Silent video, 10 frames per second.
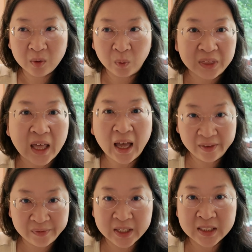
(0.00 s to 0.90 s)
with the
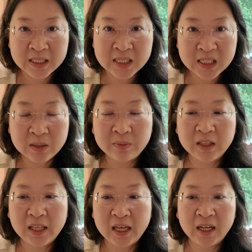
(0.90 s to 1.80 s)
heavens to
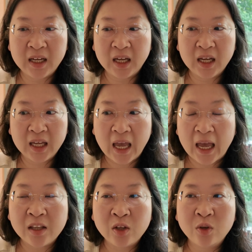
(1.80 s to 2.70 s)
be like,
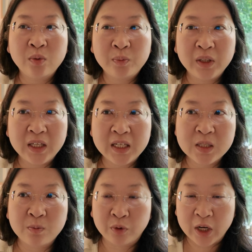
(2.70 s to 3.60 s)
can you
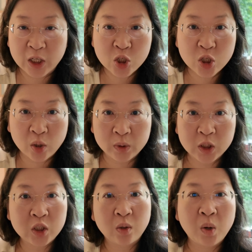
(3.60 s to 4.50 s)
please bring
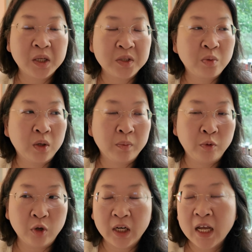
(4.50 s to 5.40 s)
so-and-so onto our
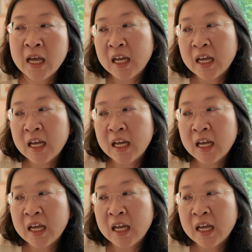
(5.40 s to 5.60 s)
board?